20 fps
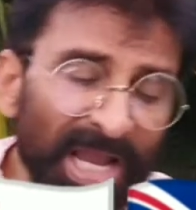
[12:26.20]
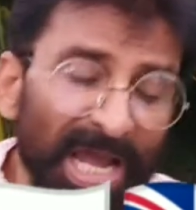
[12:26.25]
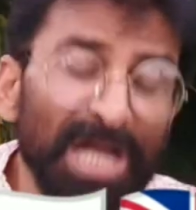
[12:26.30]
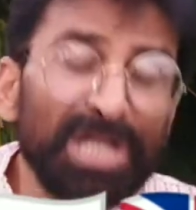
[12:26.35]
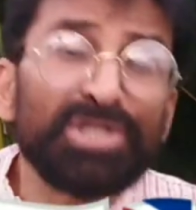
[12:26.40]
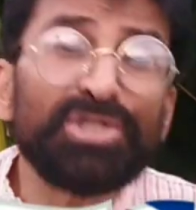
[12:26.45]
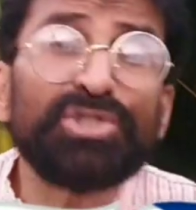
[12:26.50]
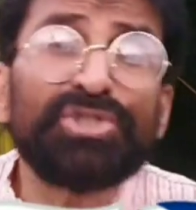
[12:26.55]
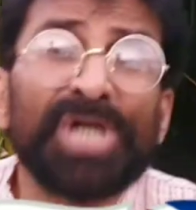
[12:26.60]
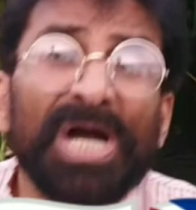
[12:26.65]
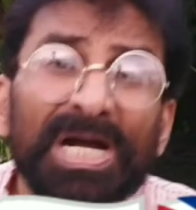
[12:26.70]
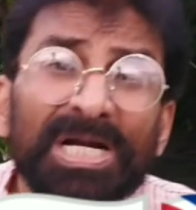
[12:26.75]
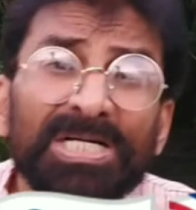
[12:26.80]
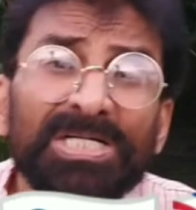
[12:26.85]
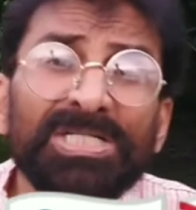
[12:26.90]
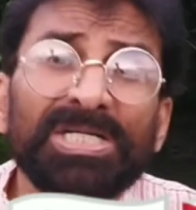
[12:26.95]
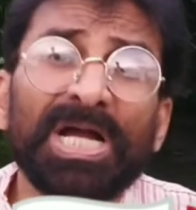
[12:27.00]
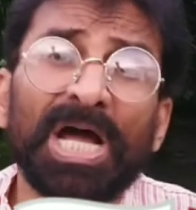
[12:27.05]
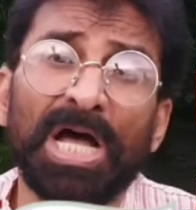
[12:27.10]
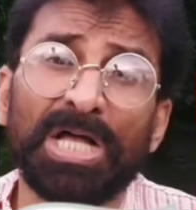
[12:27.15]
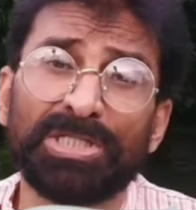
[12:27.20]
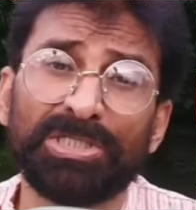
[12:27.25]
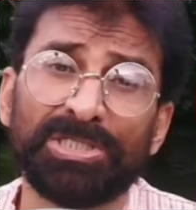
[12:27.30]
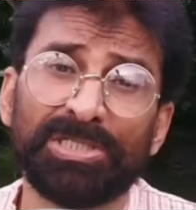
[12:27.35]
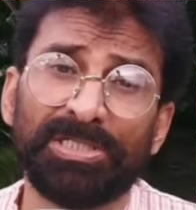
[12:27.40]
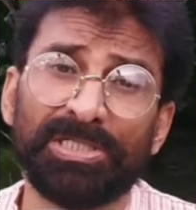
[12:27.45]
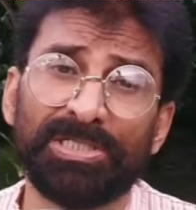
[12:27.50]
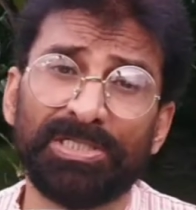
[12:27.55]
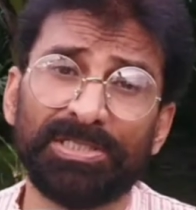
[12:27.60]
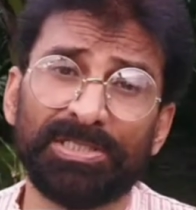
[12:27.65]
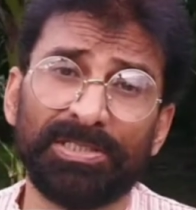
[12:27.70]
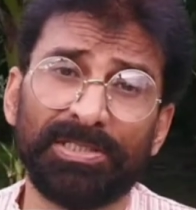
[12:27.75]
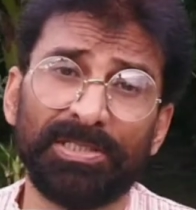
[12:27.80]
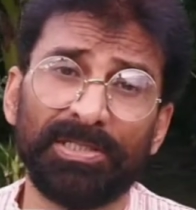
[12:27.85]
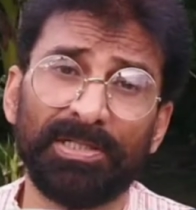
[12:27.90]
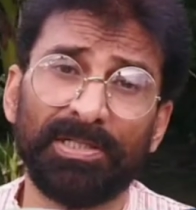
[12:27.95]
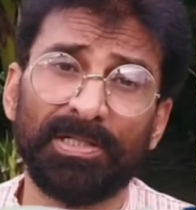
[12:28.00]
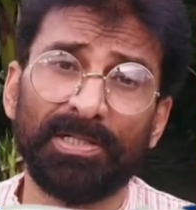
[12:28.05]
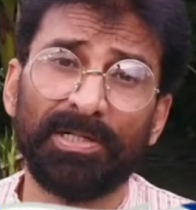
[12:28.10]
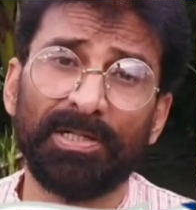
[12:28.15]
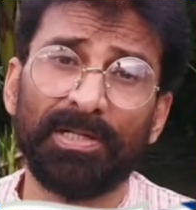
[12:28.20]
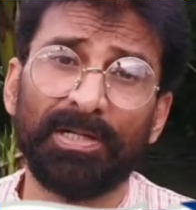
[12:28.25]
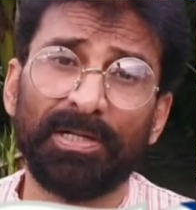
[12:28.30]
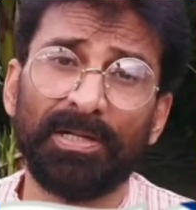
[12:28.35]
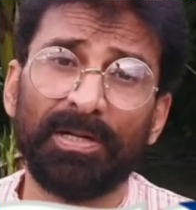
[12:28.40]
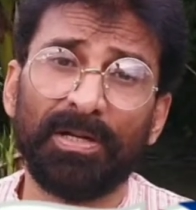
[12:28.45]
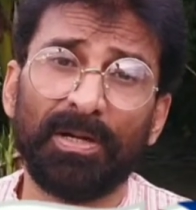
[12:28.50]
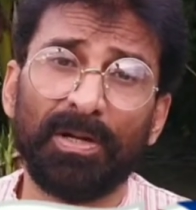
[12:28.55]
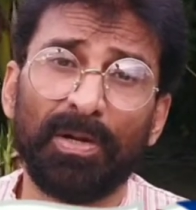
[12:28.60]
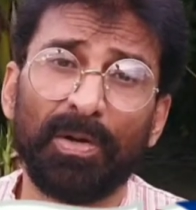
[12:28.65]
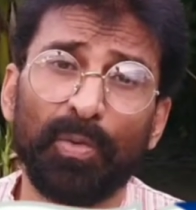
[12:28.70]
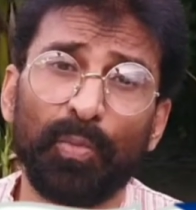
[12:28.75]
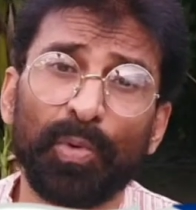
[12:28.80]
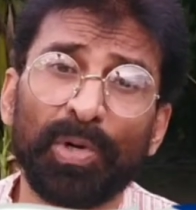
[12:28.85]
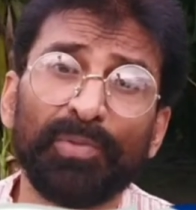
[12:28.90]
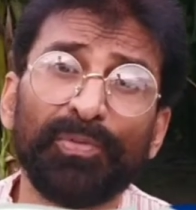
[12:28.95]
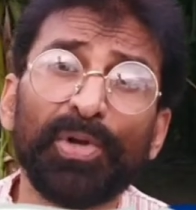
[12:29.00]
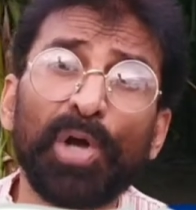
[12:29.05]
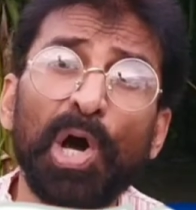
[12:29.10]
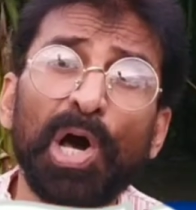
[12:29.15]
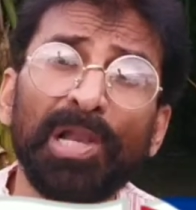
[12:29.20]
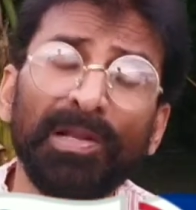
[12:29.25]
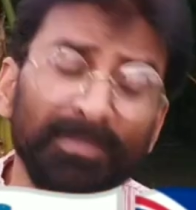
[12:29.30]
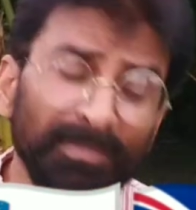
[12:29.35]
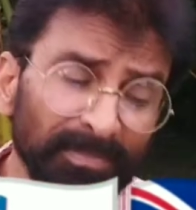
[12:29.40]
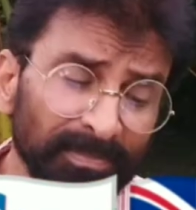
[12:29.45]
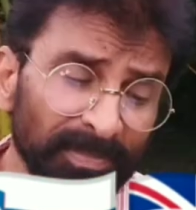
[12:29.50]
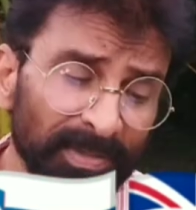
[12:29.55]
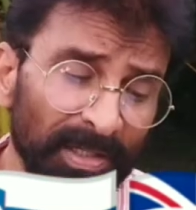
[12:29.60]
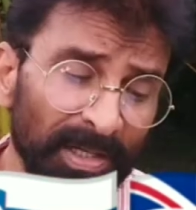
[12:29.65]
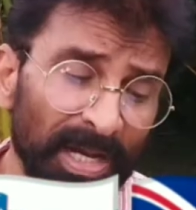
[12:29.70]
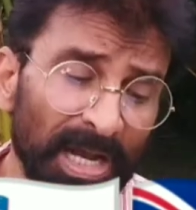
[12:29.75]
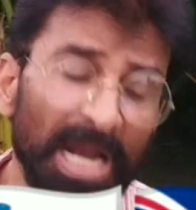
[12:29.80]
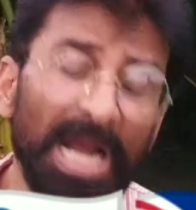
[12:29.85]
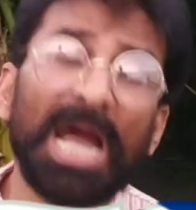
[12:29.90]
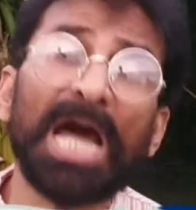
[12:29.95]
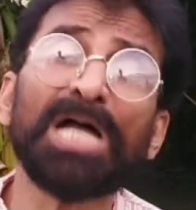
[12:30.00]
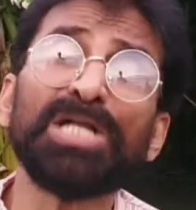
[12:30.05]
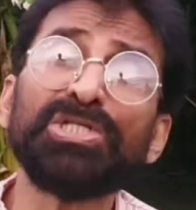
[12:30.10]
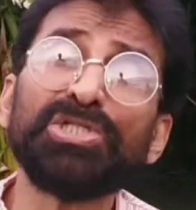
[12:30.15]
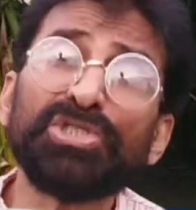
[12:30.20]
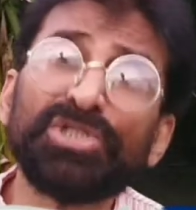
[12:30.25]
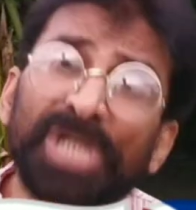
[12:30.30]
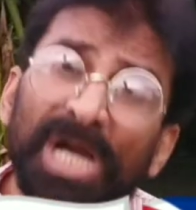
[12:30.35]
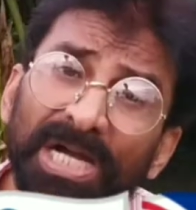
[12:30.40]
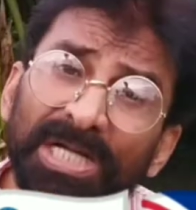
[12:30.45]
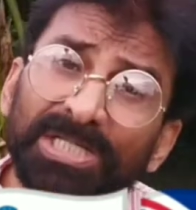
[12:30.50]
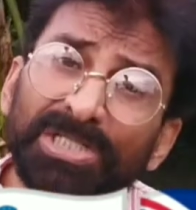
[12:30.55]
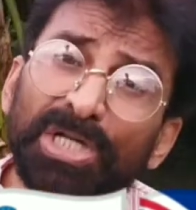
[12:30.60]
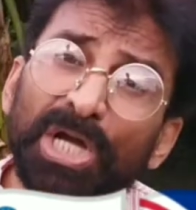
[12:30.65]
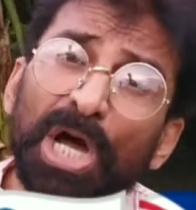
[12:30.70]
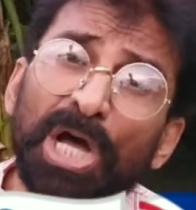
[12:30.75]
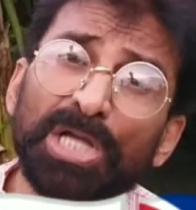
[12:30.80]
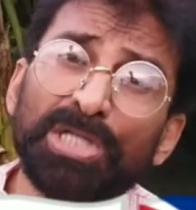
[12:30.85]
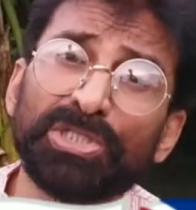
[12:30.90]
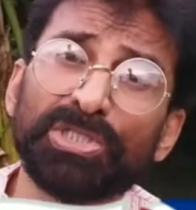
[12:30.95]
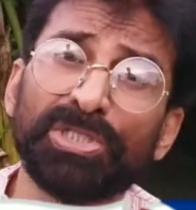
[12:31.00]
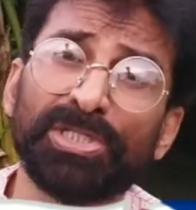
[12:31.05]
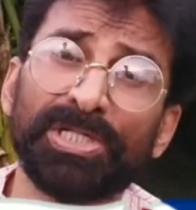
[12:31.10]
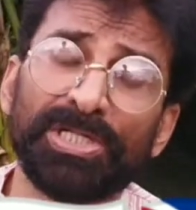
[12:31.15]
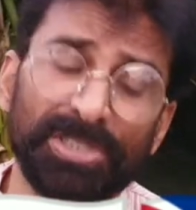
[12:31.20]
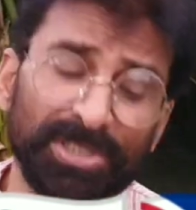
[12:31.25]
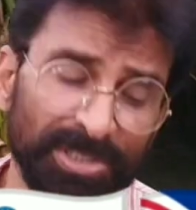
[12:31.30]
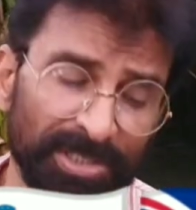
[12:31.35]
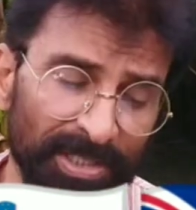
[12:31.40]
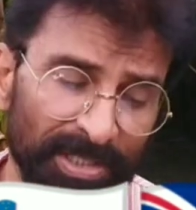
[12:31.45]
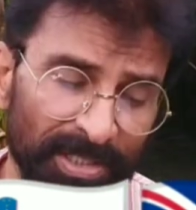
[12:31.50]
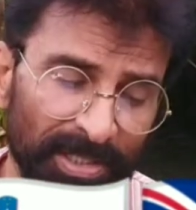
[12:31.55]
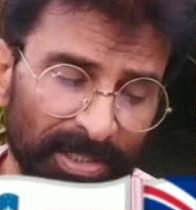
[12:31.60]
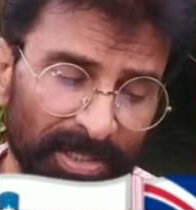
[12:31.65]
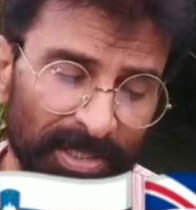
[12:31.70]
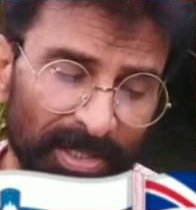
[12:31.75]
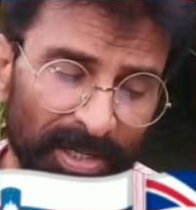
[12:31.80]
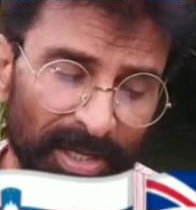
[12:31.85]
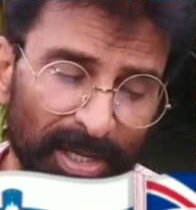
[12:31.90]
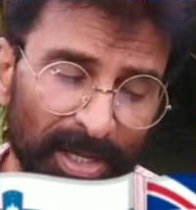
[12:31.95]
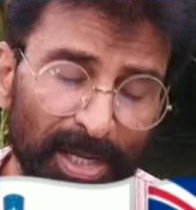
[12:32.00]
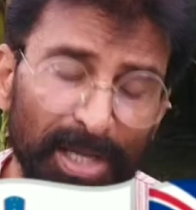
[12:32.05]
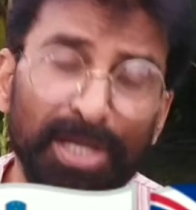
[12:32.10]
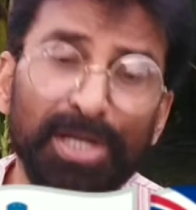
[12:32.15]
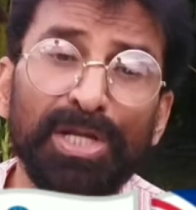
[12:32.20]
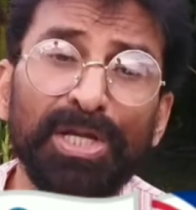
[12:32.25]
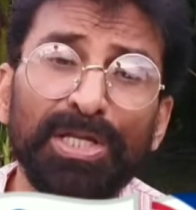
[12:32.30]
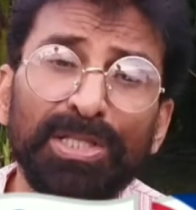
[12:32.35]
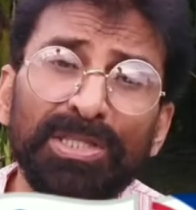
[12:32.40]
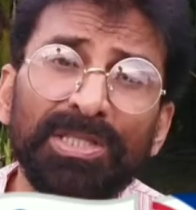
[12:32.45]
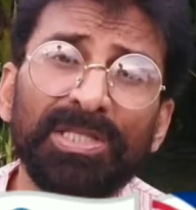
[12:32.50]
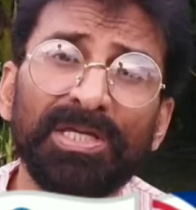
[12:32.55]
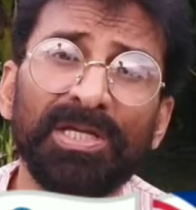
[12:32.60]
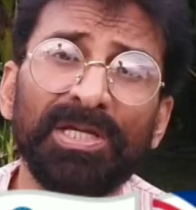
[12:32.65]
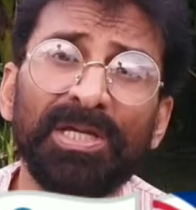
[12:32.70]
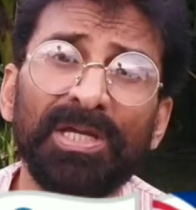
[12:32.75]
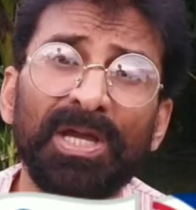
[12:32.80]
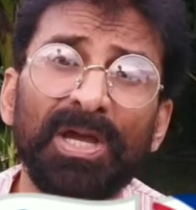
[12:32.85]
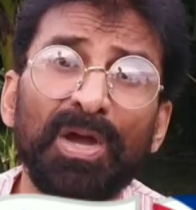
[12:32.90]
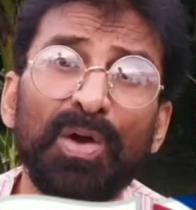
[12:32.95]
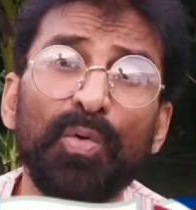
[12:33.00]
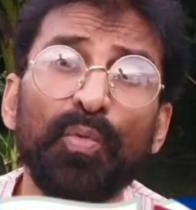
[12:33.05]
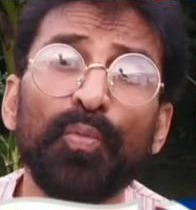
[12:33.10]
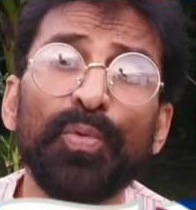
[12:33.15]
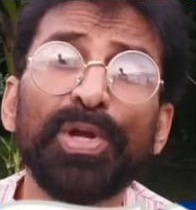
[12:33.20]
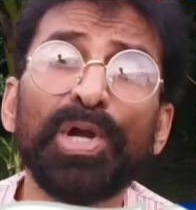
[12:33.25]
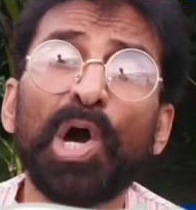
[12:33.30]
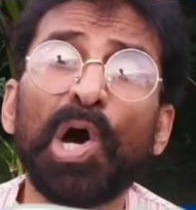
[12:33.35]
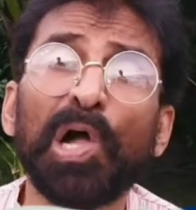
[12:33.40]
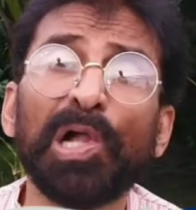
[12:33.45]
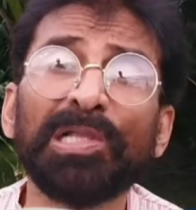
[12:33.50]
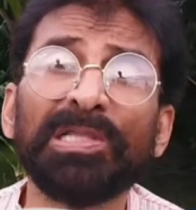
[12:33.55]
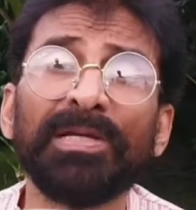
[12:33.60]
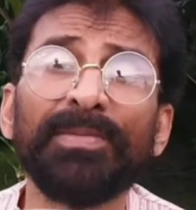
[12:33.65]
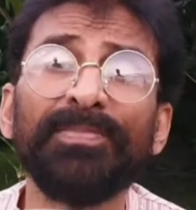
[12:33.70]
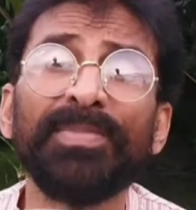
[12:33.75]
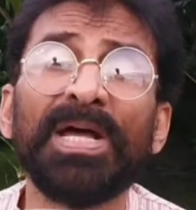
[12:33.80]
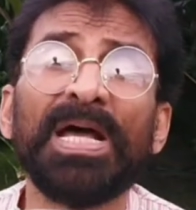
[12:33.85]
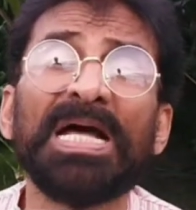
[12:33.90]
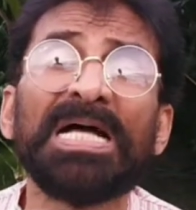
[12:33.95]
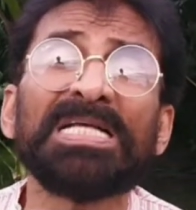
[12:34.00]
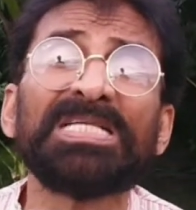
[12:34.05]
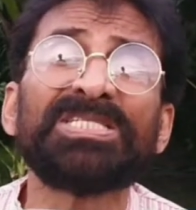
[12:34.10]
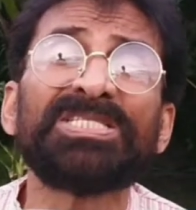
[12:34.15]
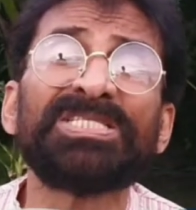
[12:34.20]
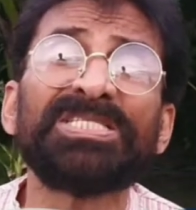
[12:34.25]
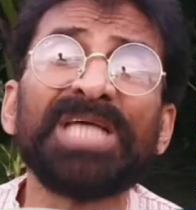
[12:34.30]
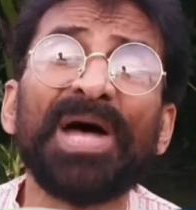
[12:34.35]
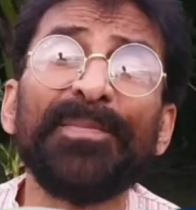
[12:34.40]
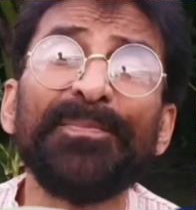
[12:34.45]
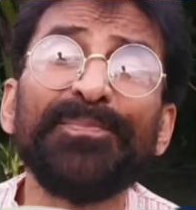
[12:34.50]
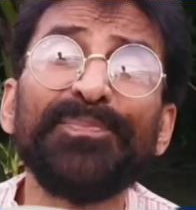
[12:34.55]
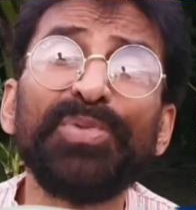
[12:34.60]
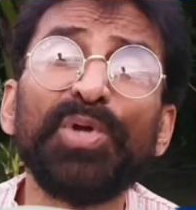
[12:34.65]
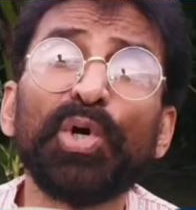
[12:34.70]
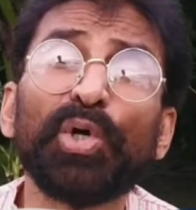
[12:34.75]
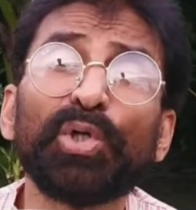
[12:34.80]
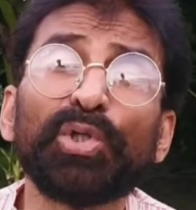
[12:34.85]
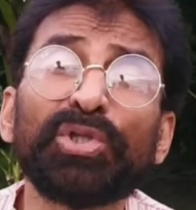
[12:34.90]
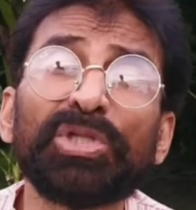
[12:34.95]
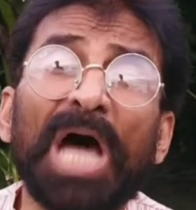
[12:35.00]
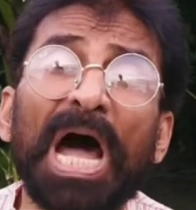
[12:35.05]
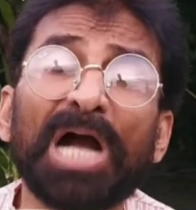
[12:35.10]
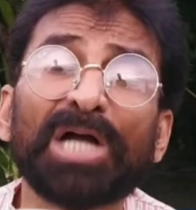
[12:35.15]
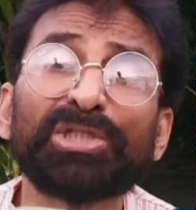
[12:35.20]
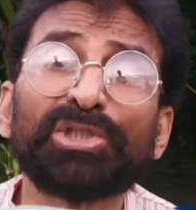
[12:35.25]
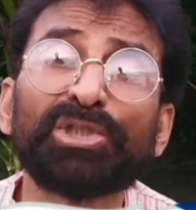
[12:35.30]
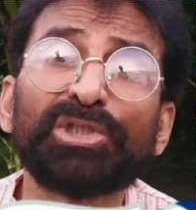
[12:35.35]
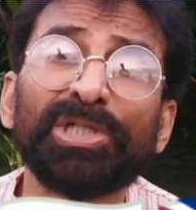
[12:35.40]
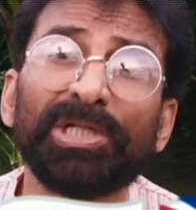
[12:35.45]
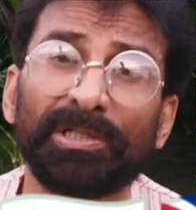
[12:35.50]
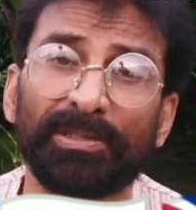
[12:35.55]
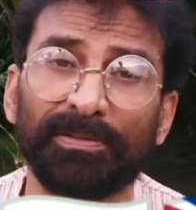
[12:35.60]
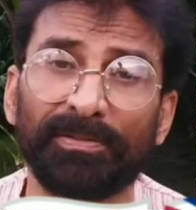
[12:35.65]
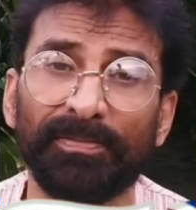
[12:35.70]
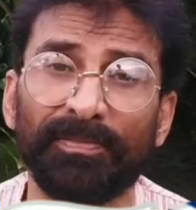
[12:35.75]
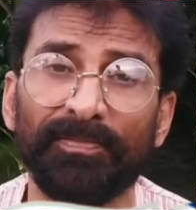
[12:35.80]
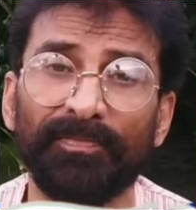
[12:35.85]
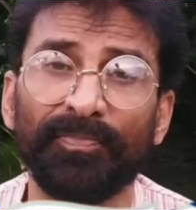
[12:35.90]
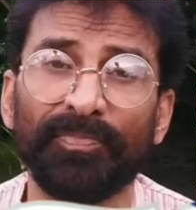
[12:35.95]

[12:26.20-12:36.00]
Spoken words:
conjunct consonants. What do we call them? Conjunct consonants. In Hindi, we call them samyuktakshar.